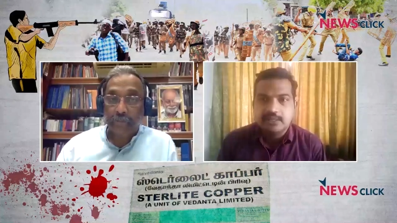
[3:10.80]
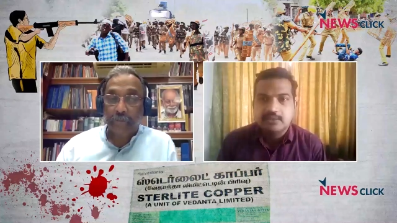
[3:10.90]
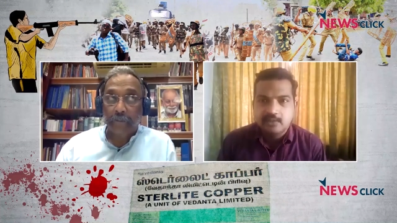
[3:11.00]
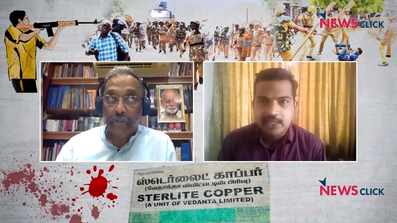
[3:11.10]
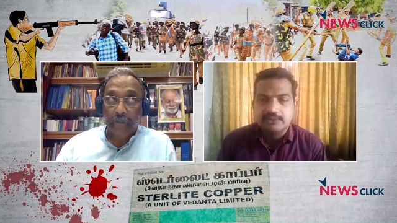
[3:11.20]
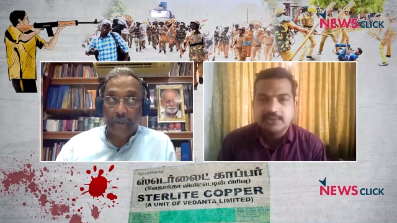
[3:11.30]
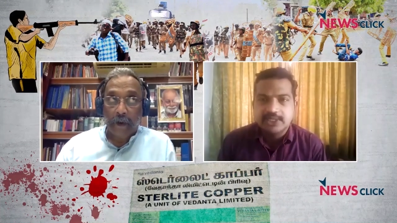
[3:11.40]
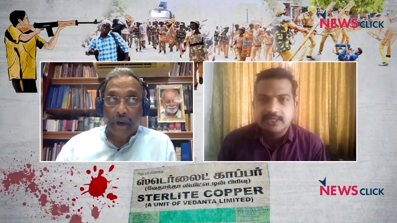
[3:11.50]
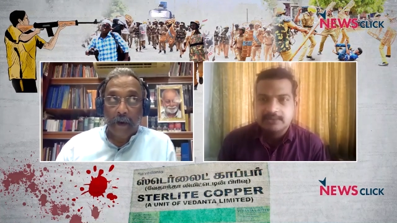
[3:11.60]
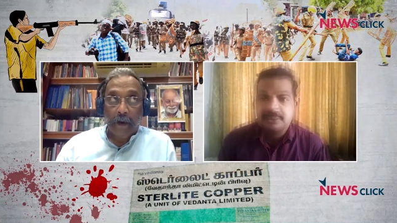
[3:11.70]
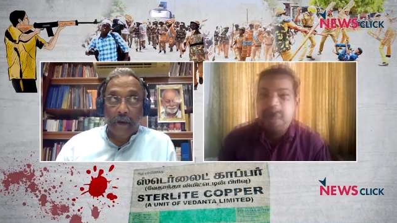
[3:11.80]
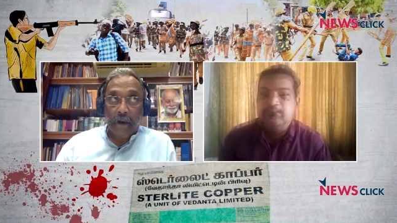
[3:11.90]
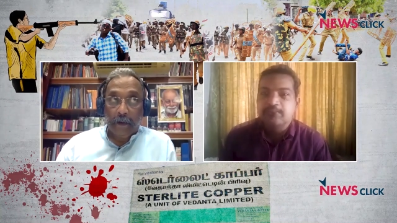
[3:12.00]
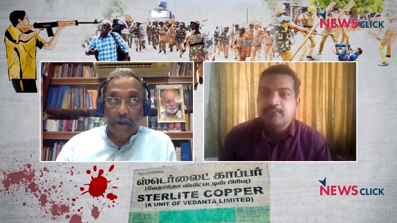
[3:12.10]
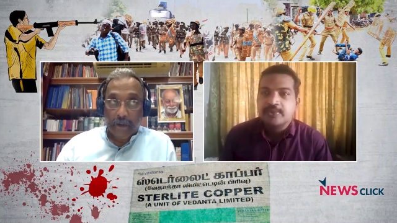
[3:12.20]
Speaker 1: Welcome, sir.
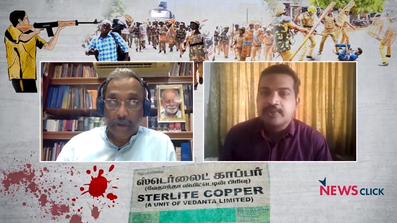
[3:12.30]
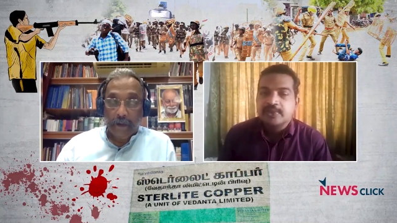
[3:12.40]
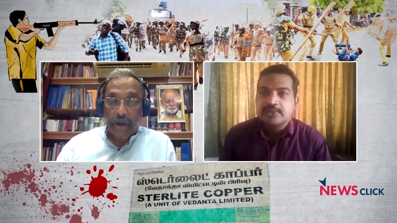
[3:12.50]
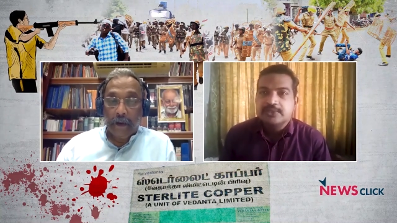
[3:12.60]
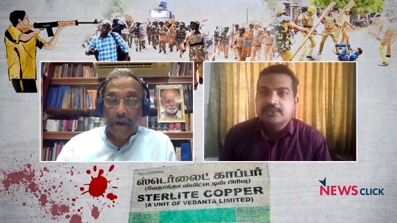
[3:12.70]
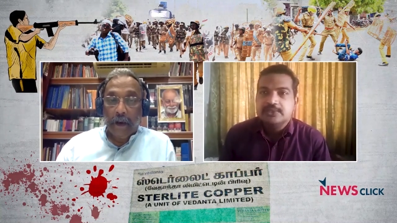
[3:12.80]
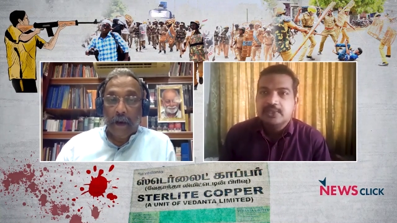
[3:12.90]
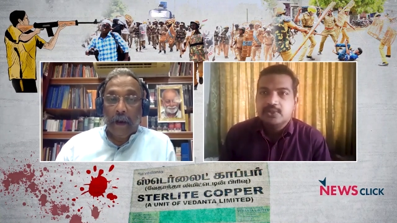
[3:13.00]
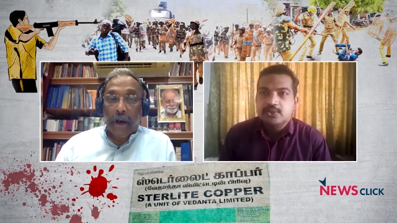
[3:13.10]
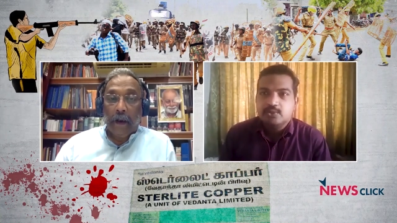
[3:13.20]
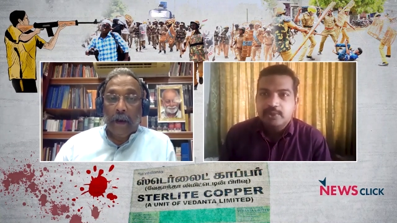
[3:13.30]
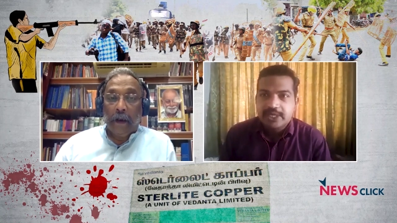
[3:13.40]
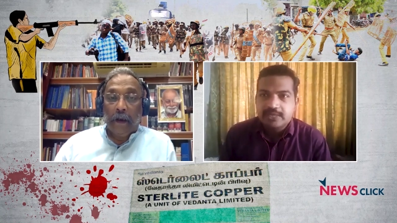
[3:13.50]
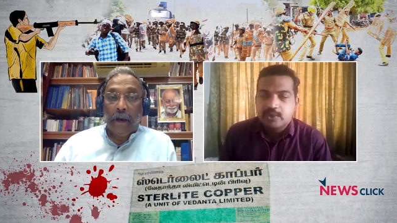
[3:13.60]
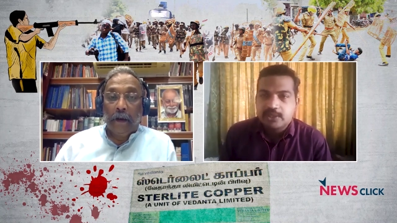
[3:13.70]
So to
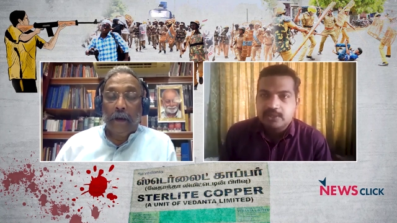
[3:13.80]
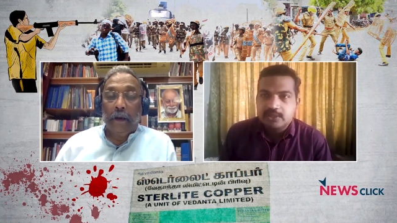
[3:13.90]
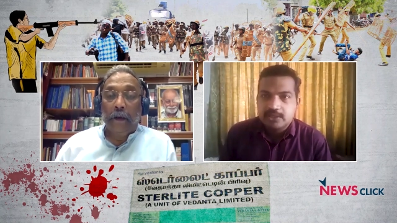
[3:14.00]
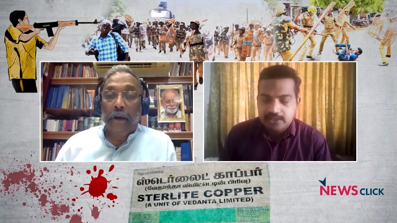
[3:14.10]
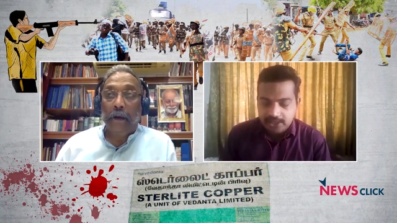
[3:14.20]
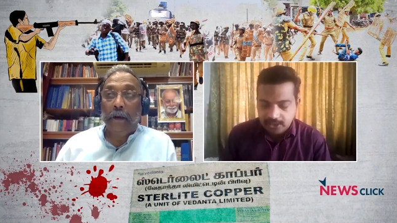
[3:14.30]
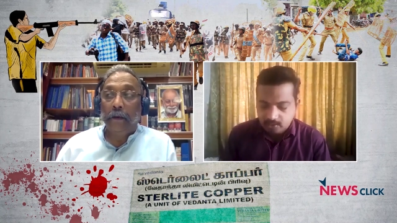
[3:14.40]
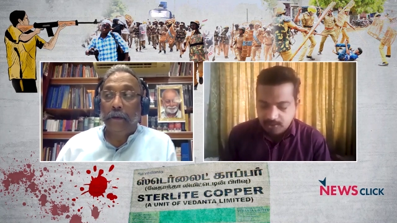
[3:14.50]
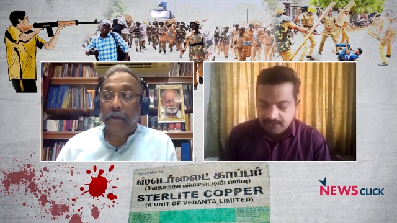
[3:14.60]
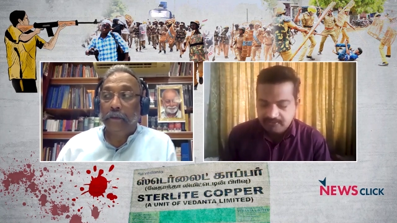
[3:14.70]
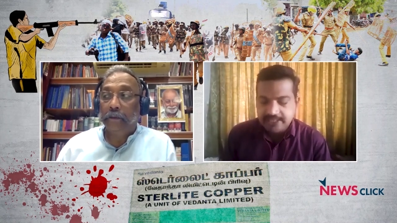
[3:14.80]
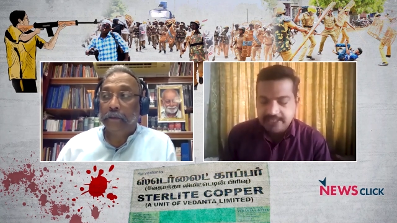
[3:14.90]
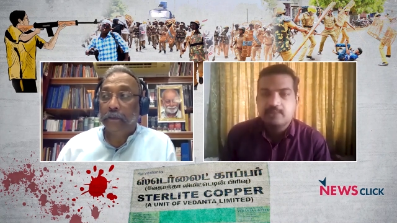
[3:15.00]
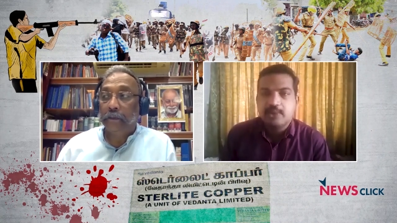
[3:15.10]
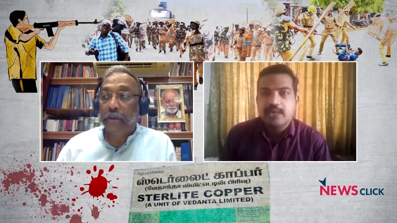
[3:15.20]
begin with, can you briefly
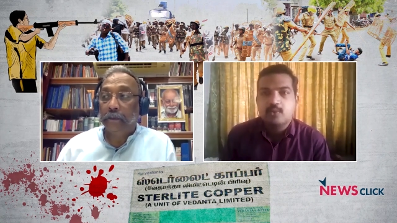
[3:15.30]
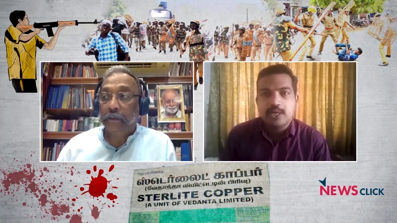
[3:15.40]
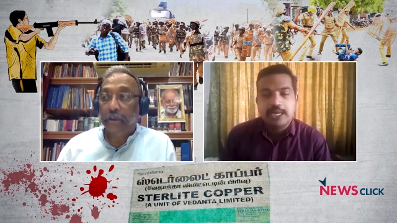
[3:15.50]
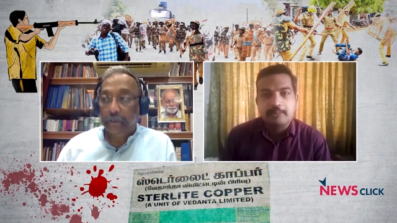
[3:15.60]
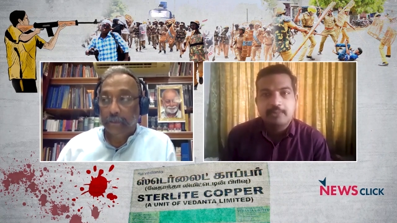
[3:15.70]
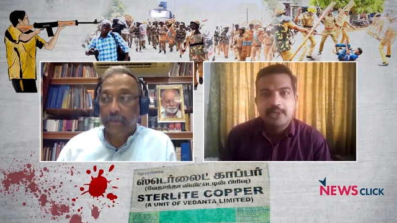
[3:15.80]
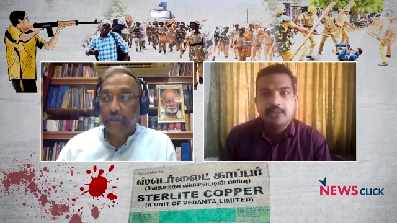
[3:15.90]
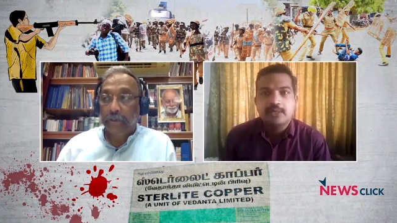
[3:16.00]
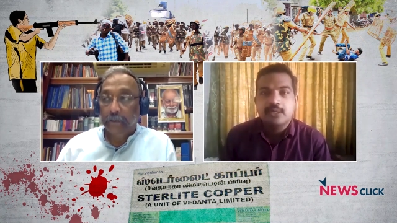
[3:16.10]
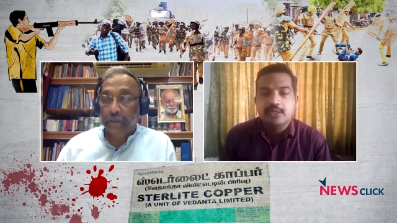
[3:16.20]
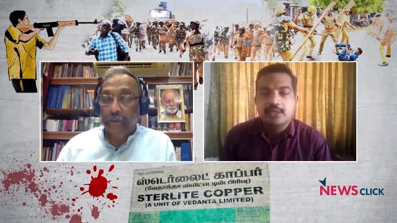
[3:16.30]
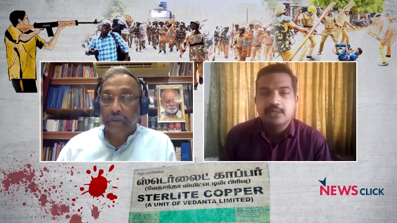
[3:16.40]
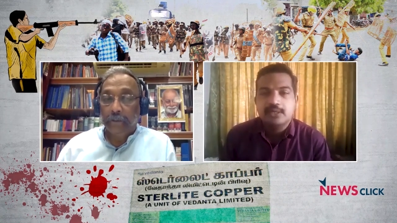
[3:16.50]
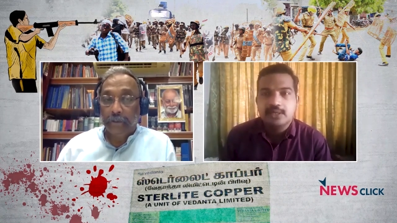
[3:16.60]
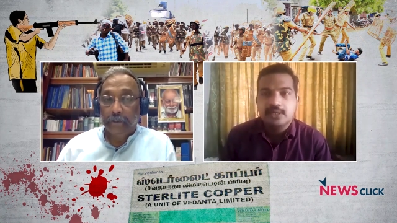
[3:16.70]
explain what happened
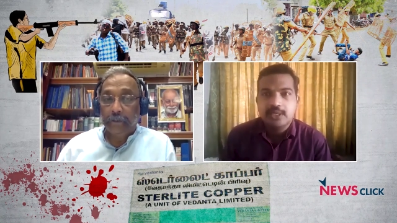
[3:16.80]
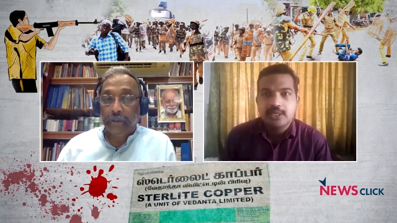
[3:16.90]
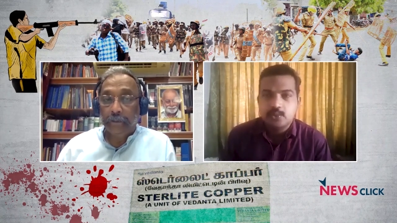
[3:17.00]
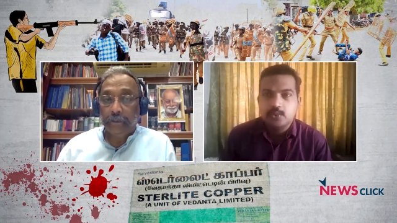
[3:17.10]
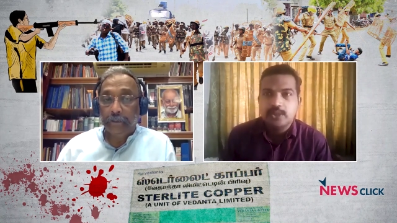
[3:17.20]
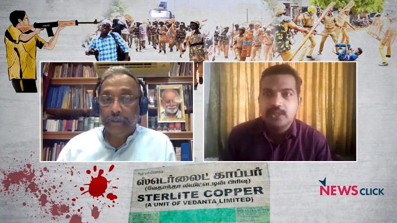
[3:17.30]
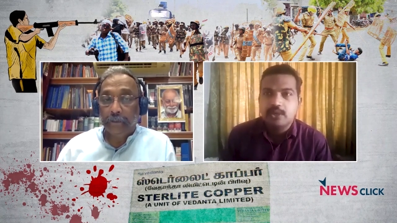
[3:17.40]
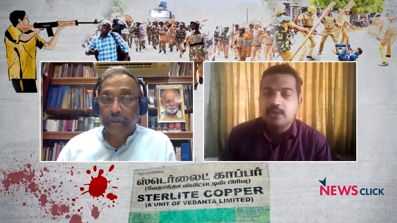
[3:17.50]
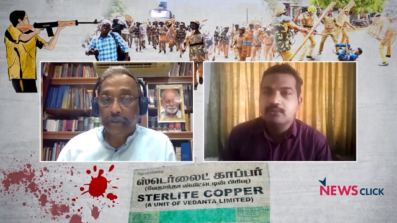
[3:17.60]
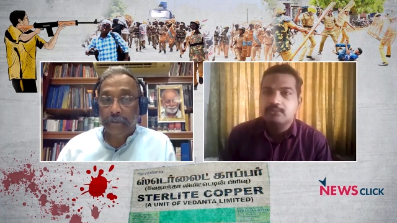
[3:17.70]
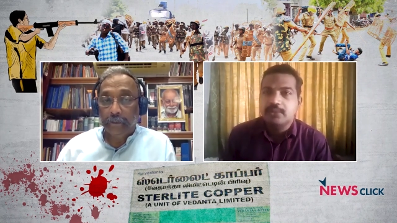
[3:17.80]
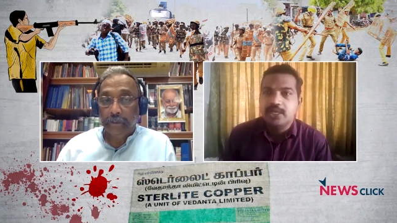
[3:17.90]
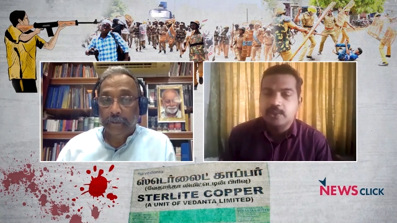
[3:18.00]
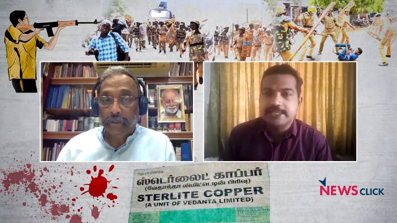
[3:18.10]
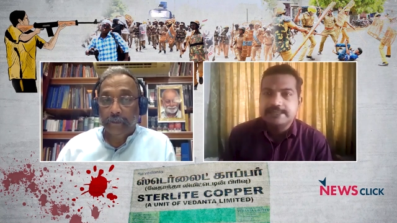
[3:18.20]
in Thoothukudi on May
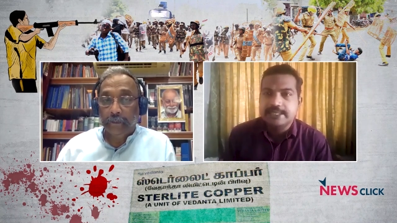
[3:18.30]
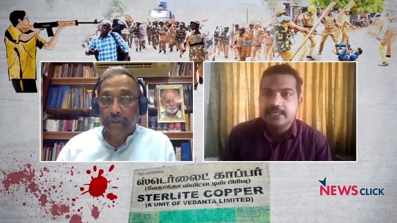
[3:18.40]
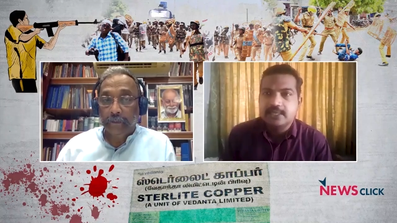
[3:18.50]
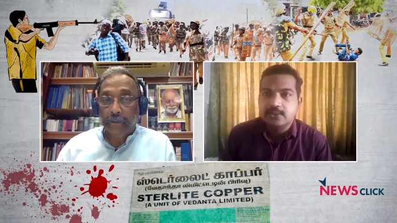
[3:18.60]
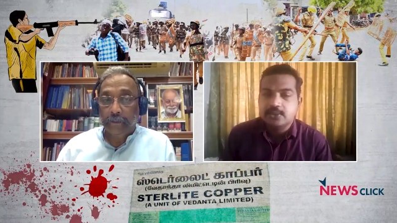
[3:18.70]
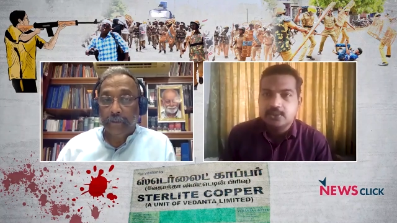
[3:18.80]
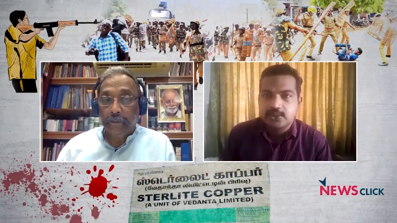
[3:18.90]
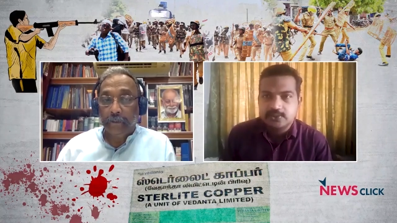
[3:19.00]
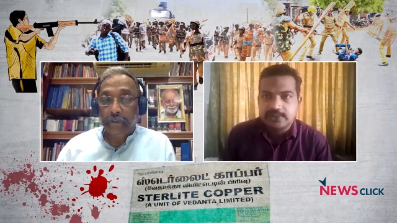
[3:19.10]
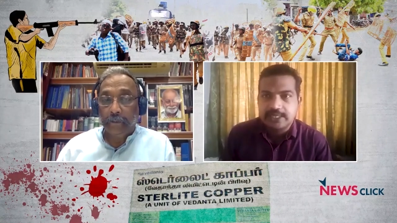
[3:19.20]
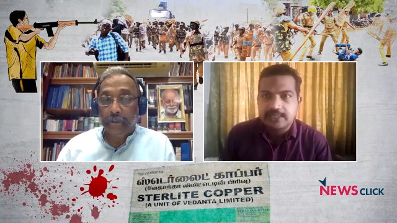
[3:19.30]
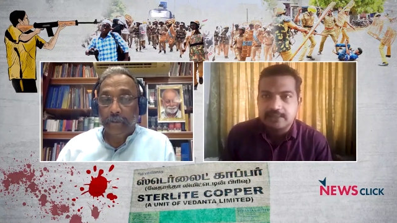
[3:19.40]
22nd, 2018?